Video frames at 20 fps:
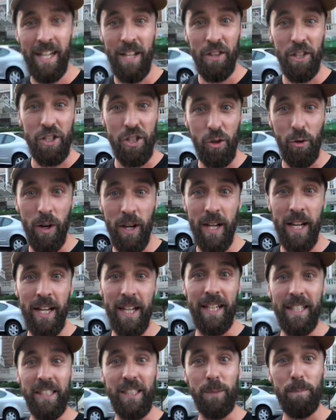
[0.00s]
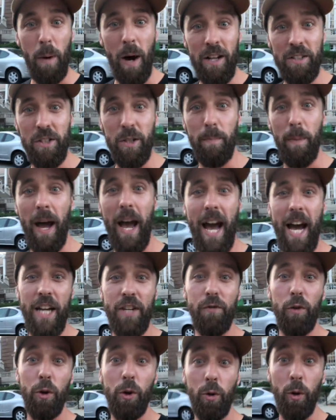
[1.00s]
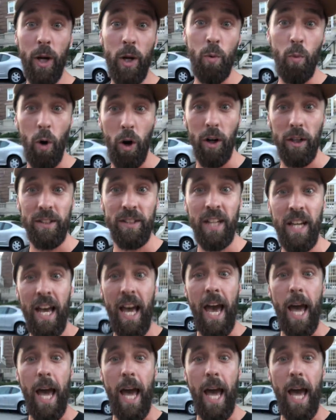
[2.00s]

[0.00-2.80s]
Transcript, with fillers: The screening is sponsored by Asheville Greenworks,